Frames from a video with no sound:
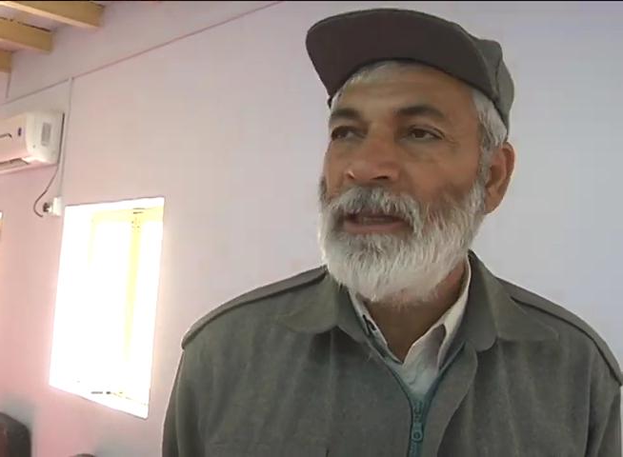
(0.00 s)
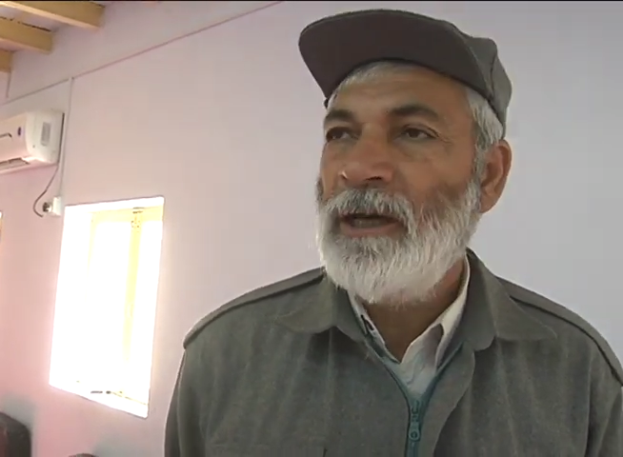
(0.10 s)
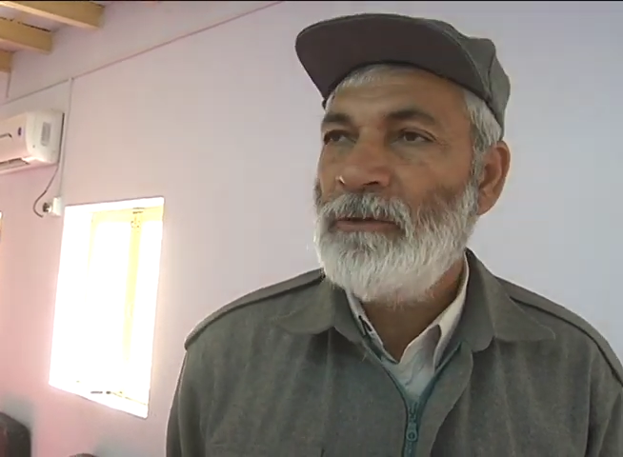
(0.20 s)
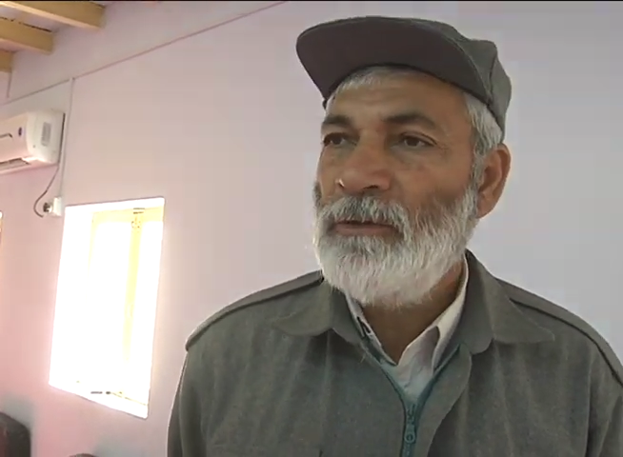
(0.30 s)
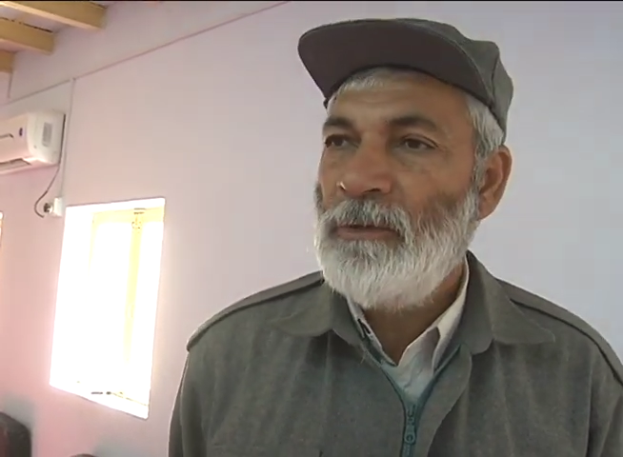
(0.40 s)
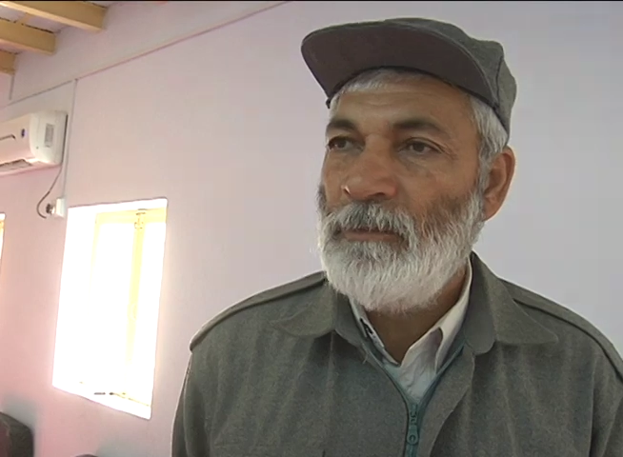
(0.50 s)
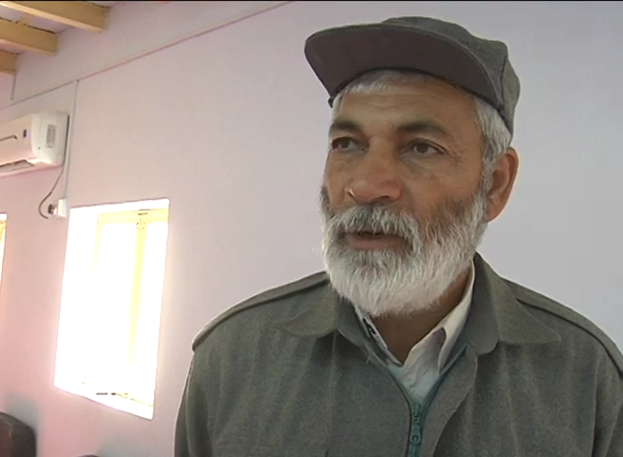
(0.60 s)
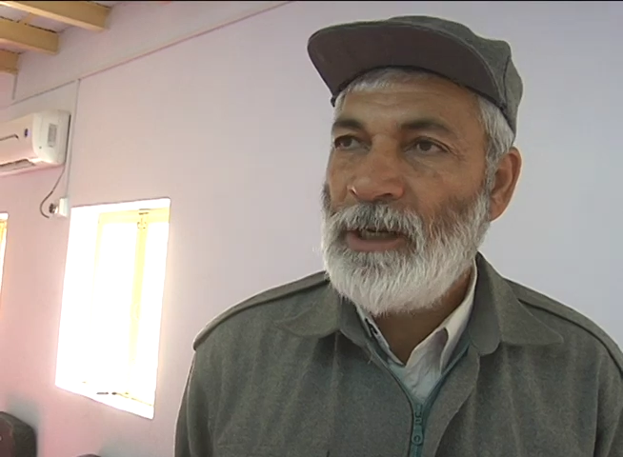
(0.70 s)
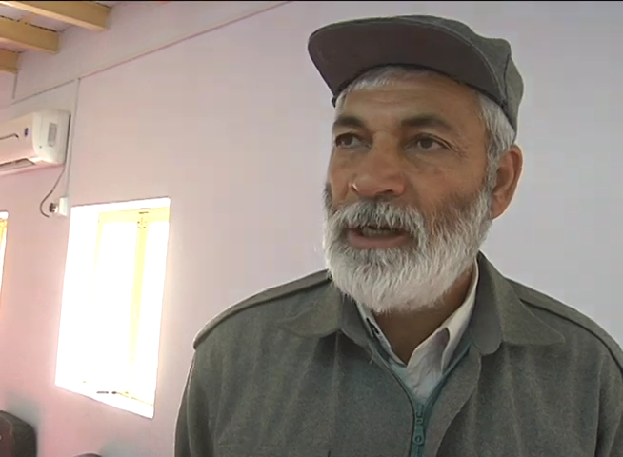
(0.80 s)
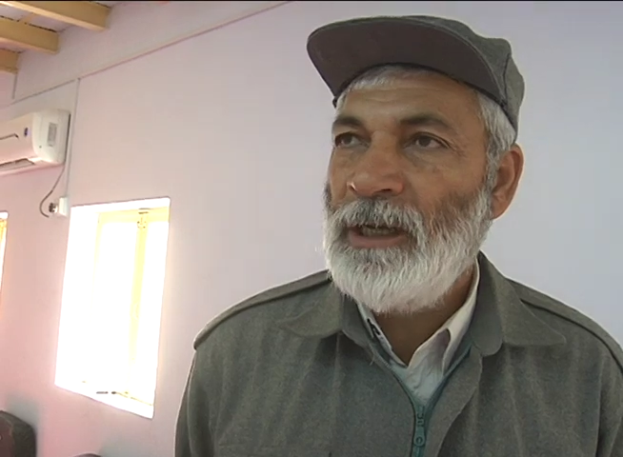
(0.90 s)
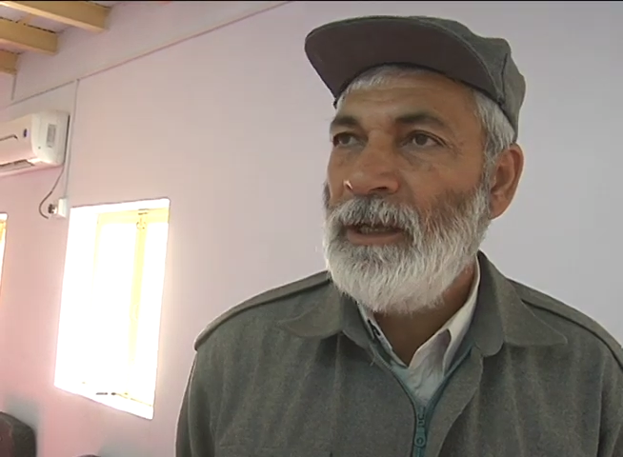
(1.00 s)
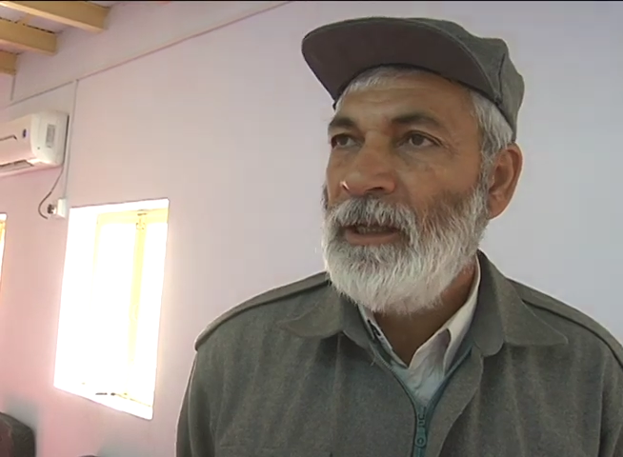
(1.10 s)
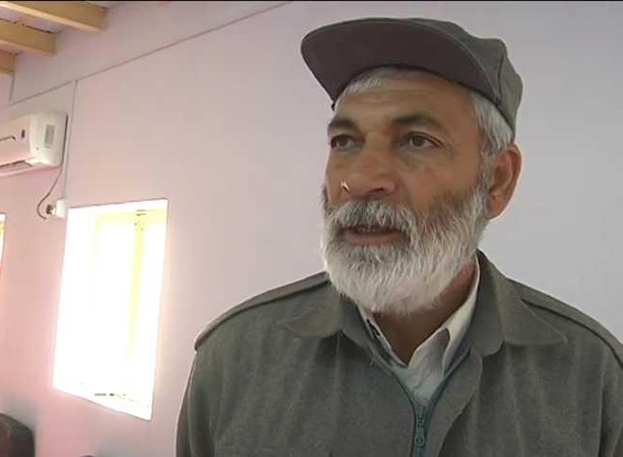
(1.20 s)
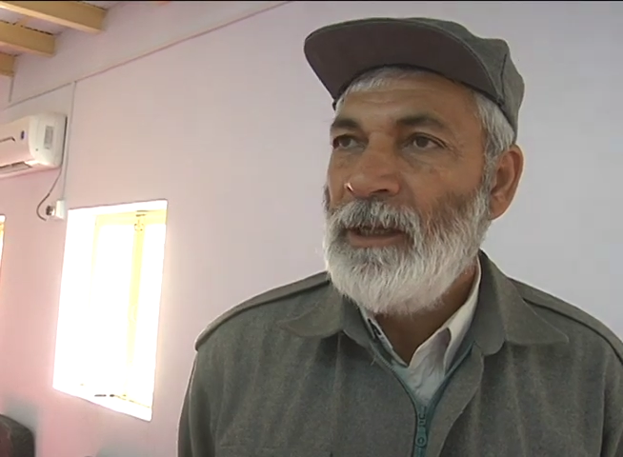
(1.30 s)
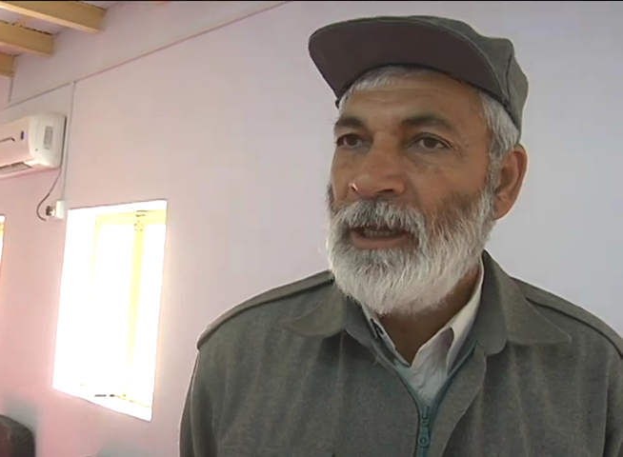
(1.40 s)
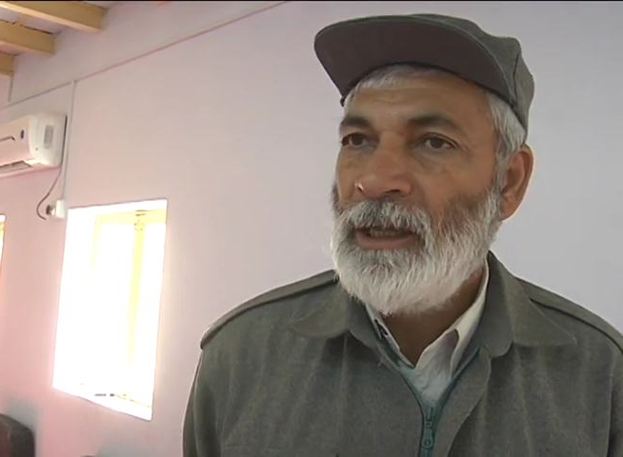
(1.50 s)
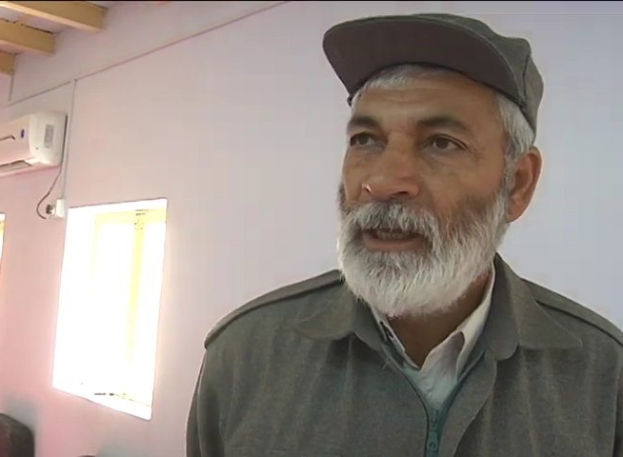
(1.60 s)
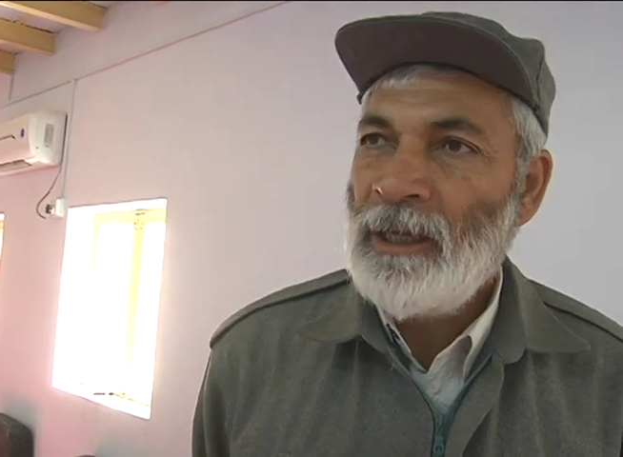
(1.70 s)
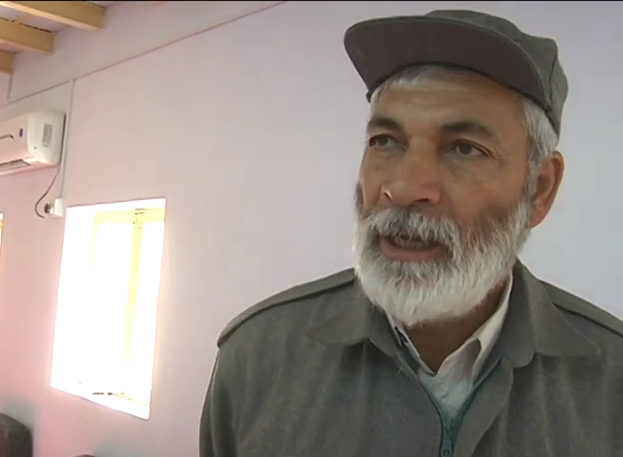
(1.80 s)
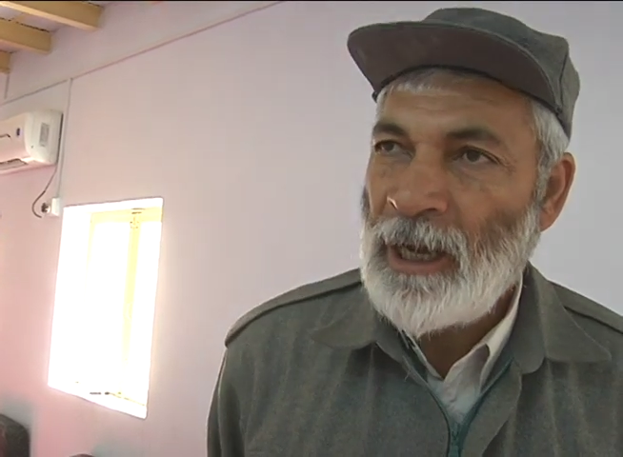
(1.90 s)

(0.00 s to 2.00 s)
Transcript: uh, such as outside escort,